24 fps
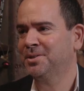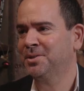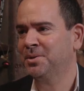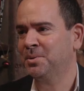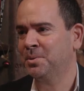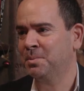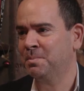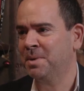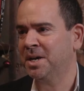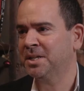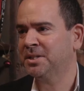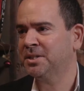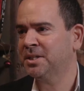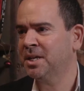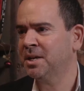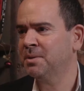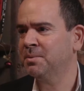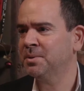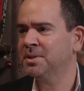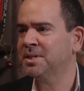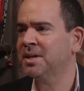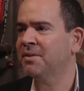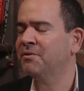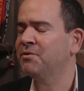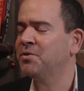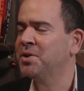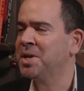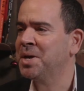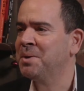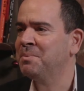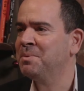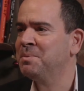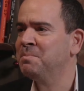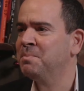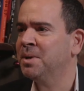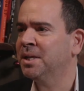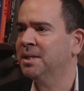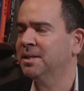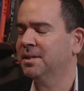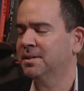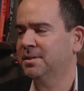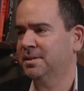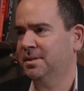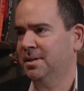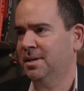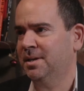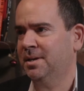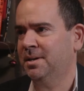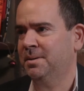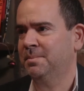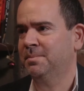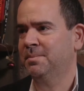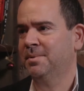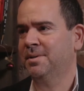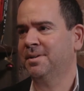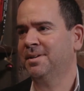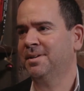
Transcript: So my savings have never been the same.